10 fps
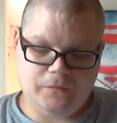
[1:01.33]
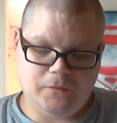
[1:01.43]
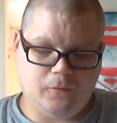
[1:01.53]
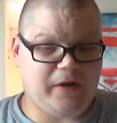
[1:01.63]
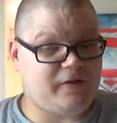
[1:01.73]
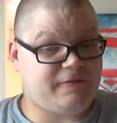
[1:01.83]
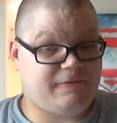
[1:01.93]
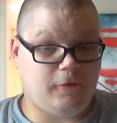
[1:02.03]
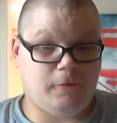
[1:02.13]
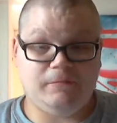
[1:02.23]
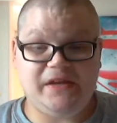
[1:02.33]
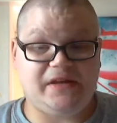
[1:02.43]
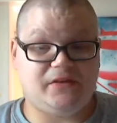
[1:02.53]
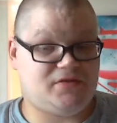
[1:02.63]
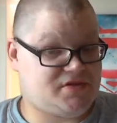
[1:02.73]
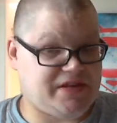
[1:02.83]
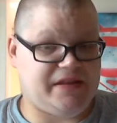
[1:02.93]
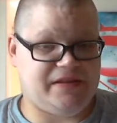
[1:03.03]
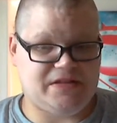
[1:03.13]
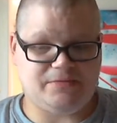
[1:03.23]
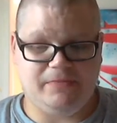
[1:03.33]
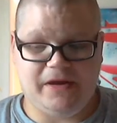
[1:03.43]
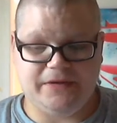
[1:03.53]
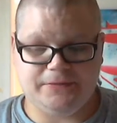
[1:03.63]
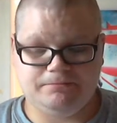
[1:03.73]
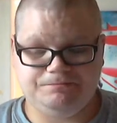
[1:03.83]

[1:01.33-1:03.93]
weird for me to say this, but